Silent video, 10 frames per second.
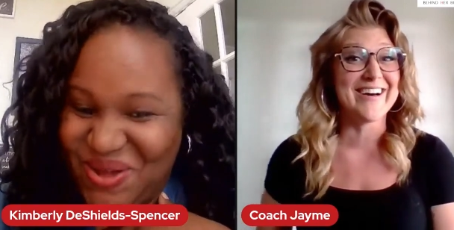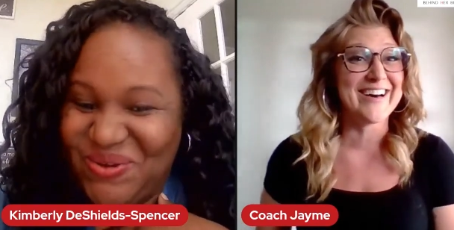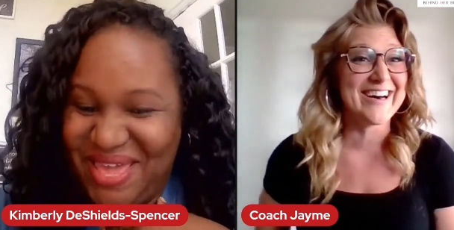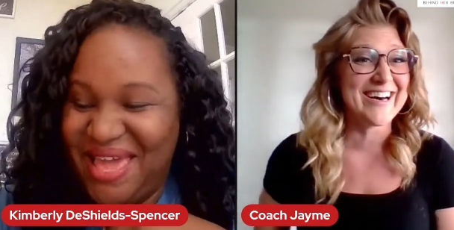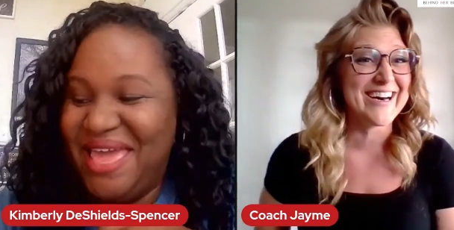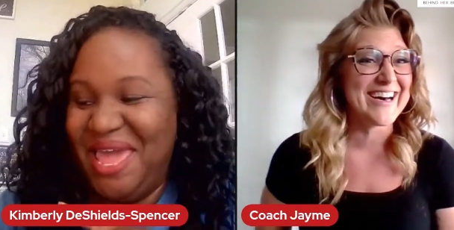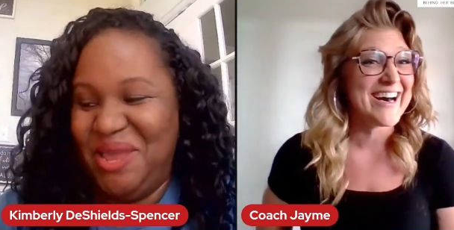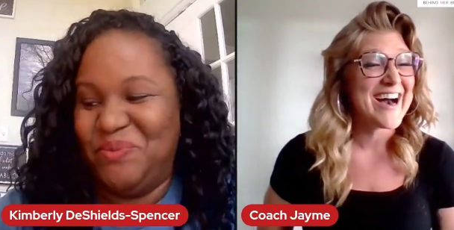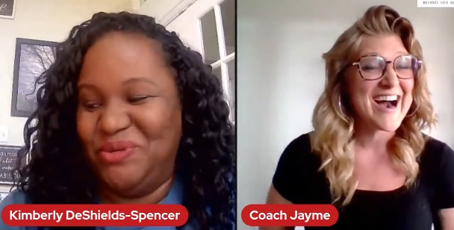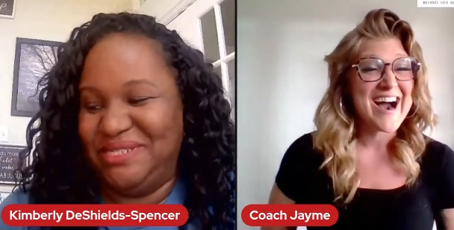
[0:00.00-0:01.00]
Speaker 1: Oh yeah,
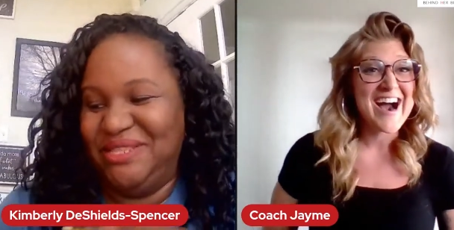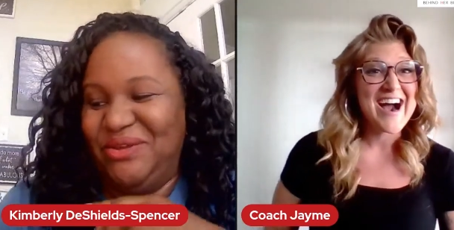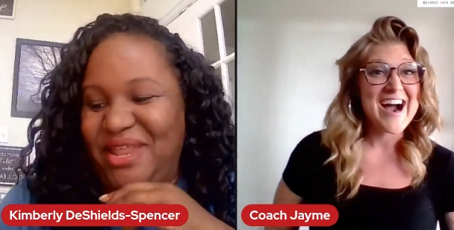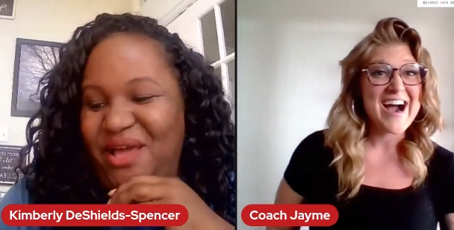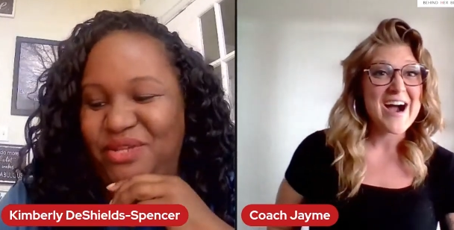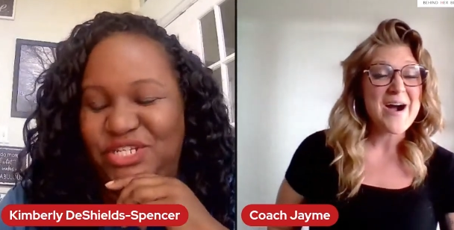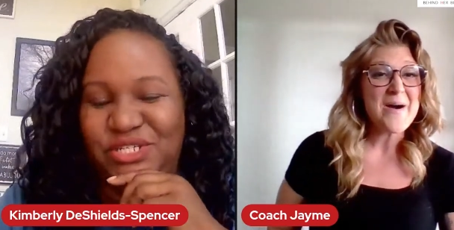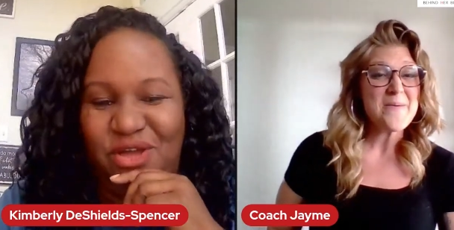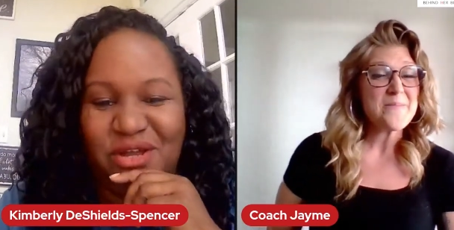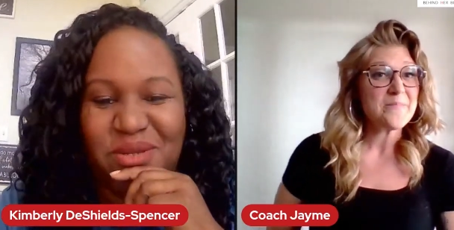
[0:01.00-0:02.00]
April's in there now, and
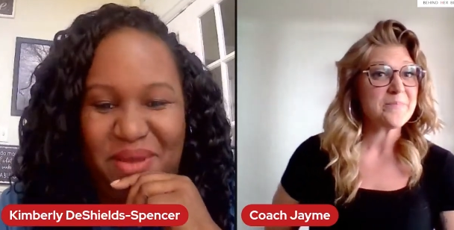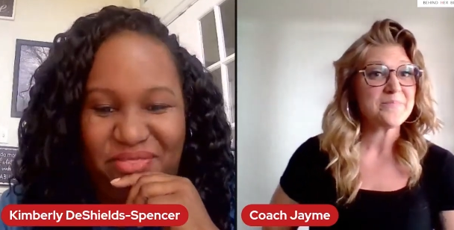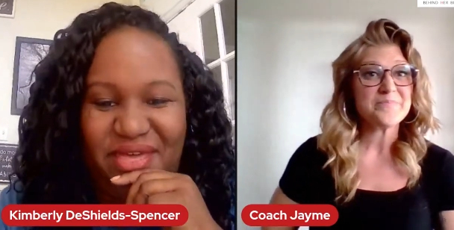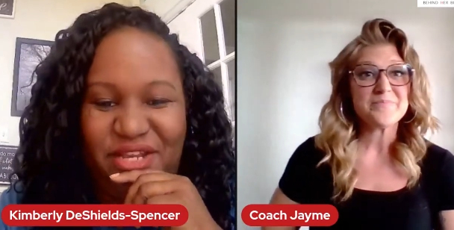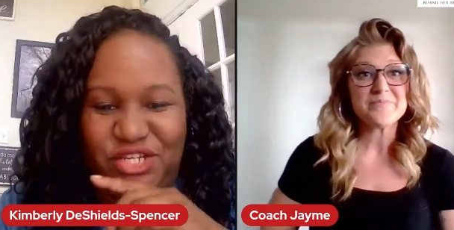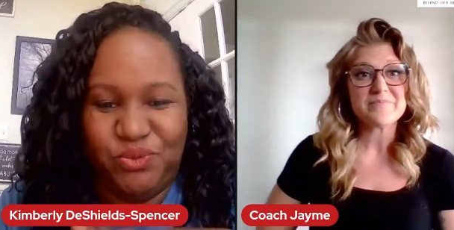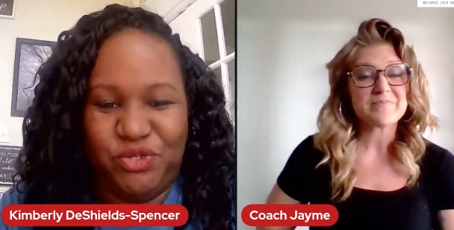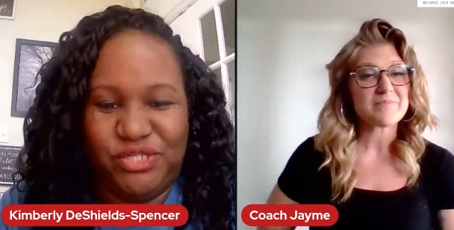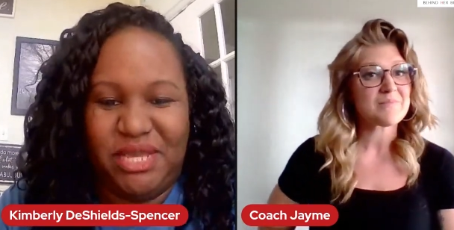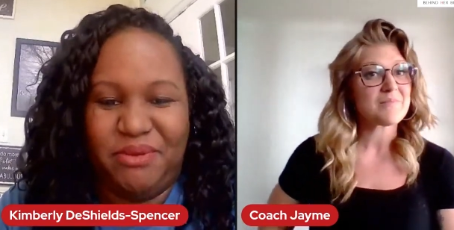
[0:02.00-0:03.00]
she's talked about that. Just what
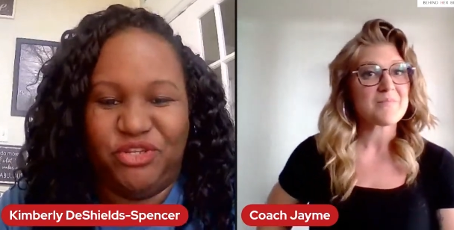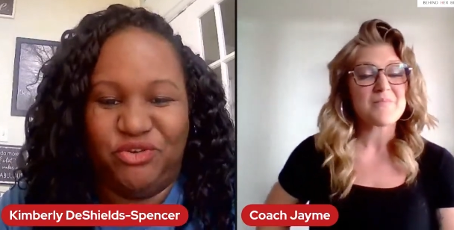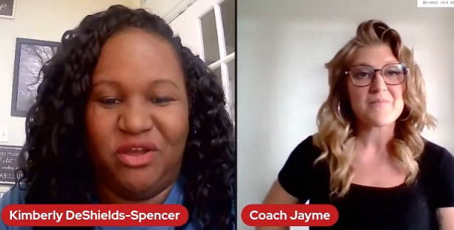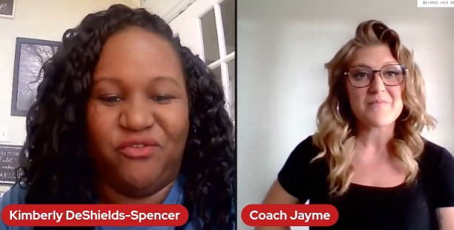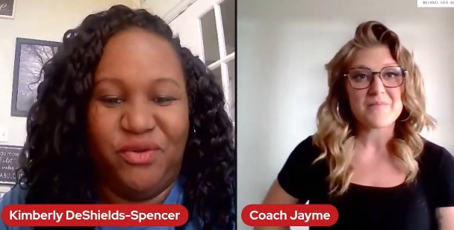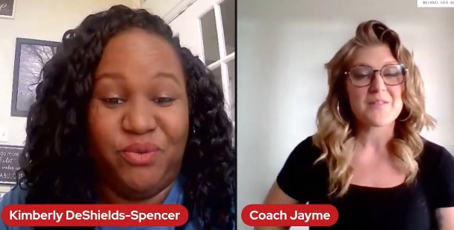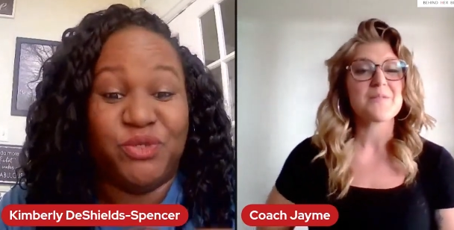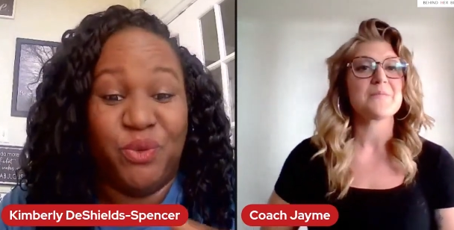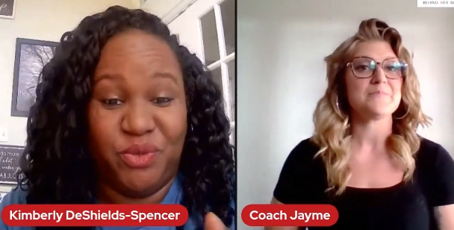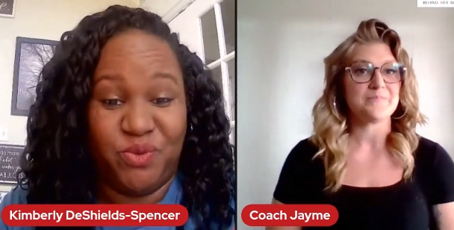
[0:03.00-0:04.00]
you're saying about the strong frame, which is
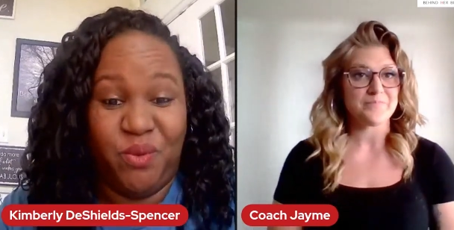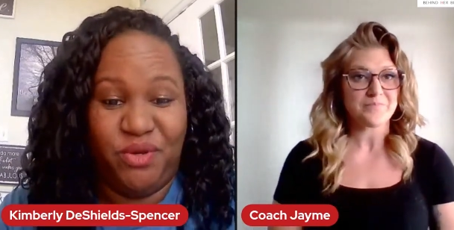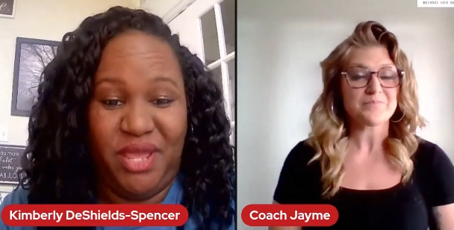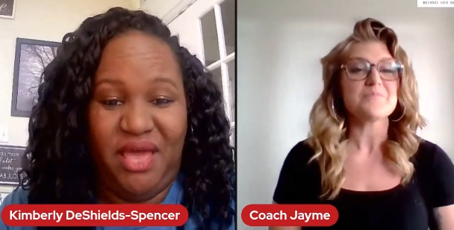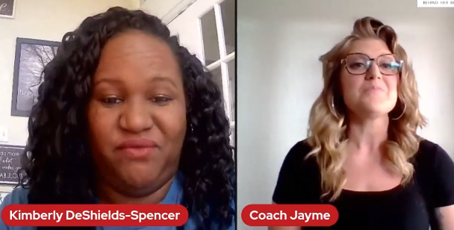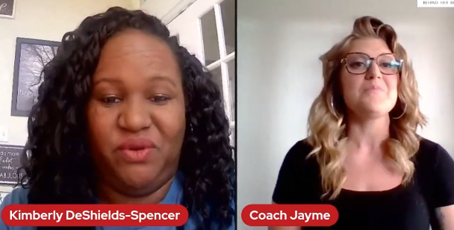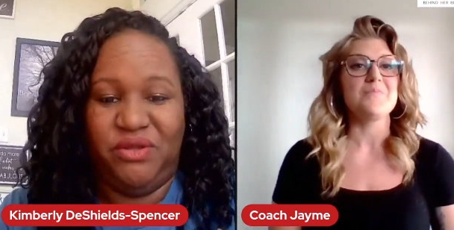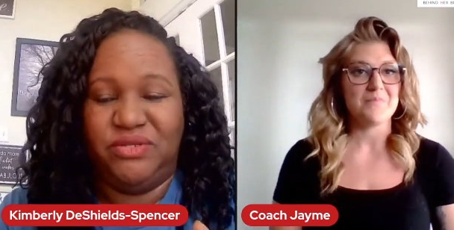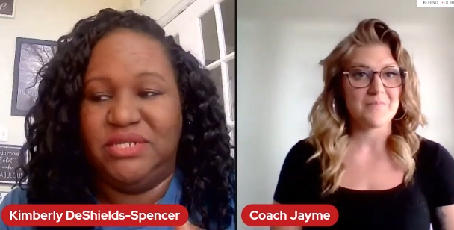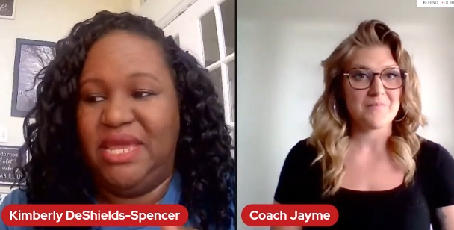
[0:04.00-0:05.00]
one reason why I wanted to have you on
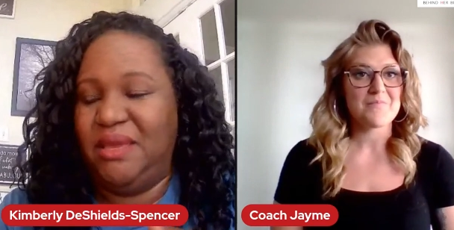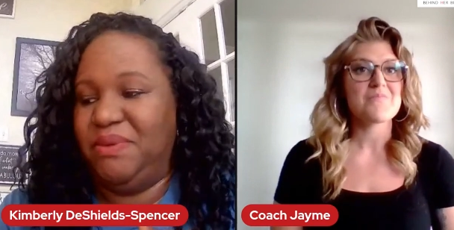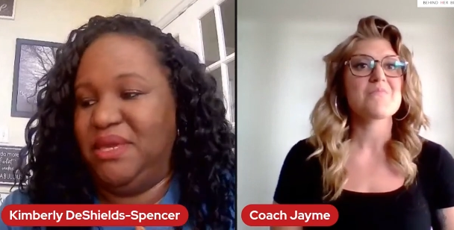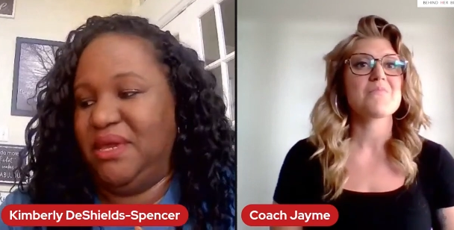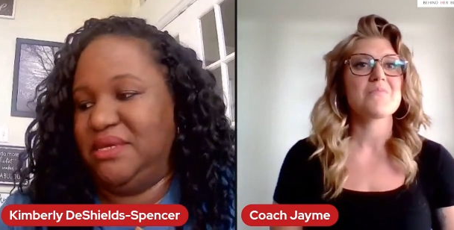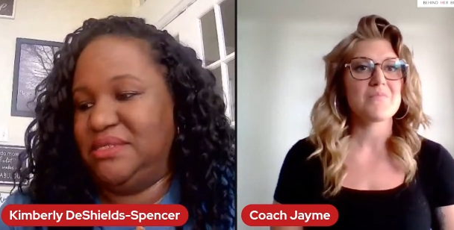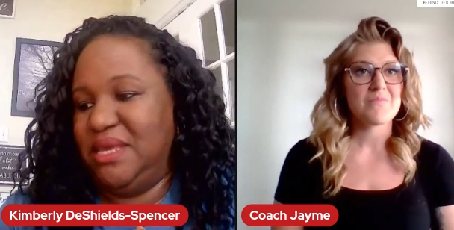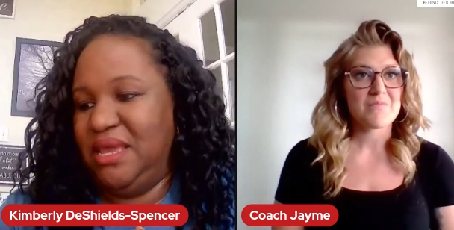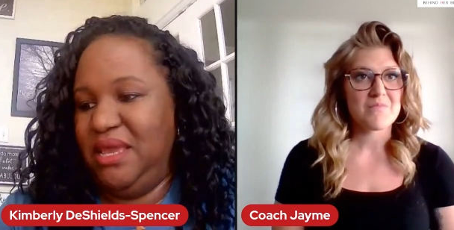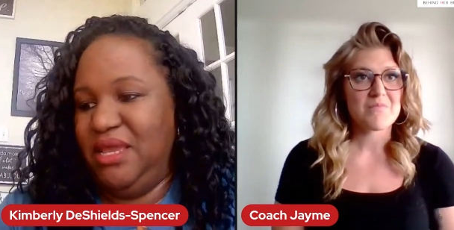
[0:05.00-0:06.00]
here today because,
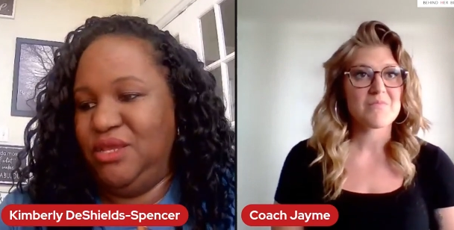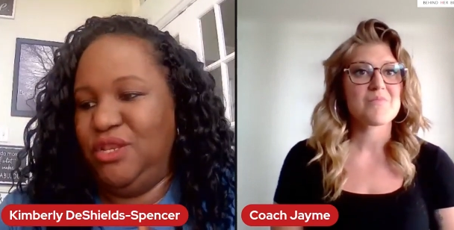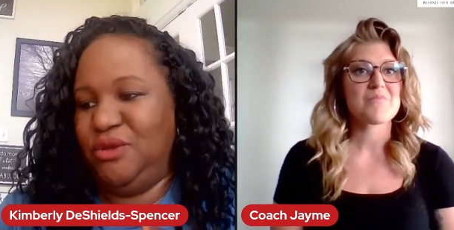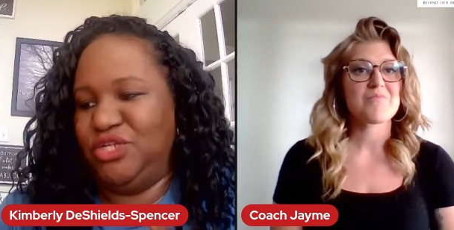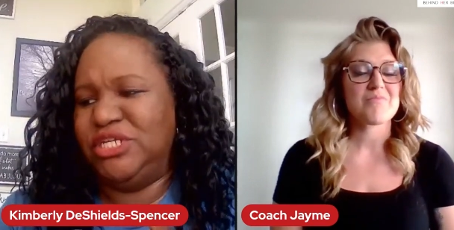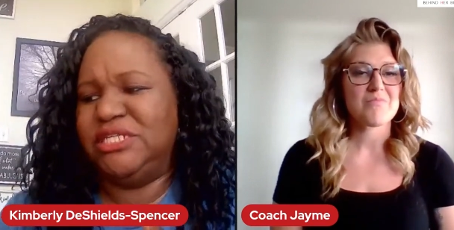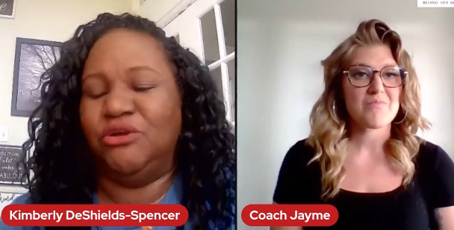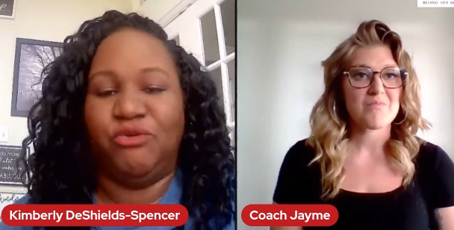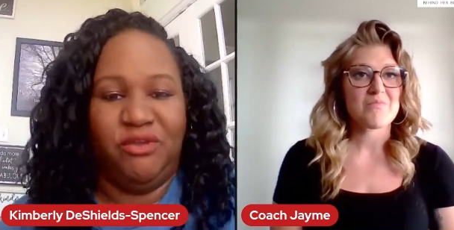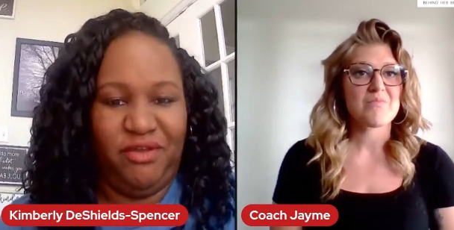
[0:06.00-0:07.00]
you know, she's still
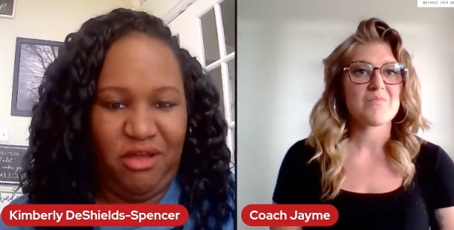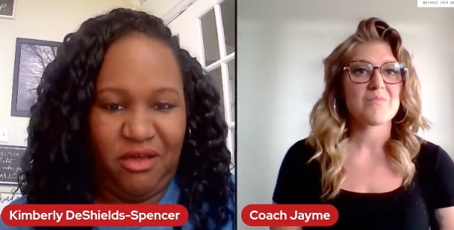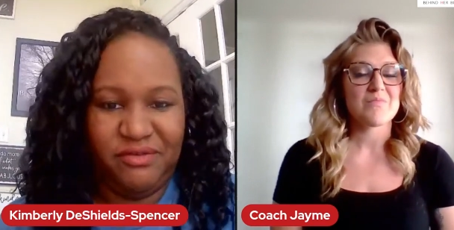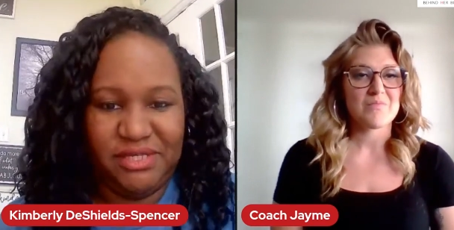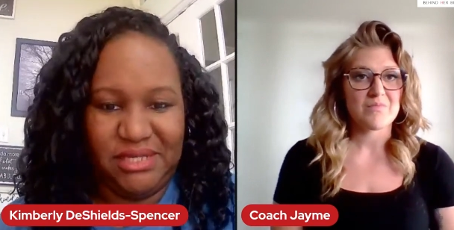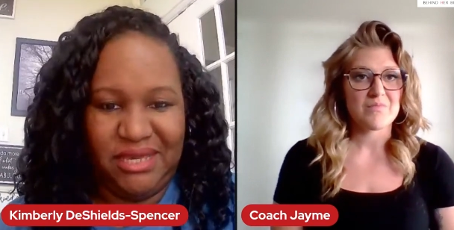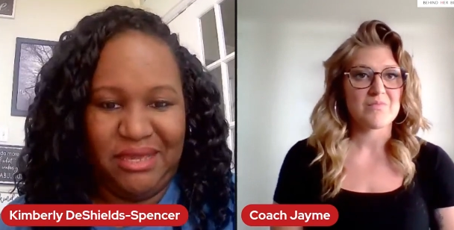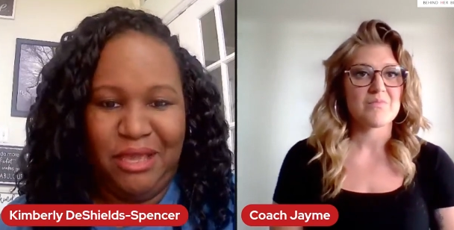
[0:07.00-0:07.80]
grieving, obviously.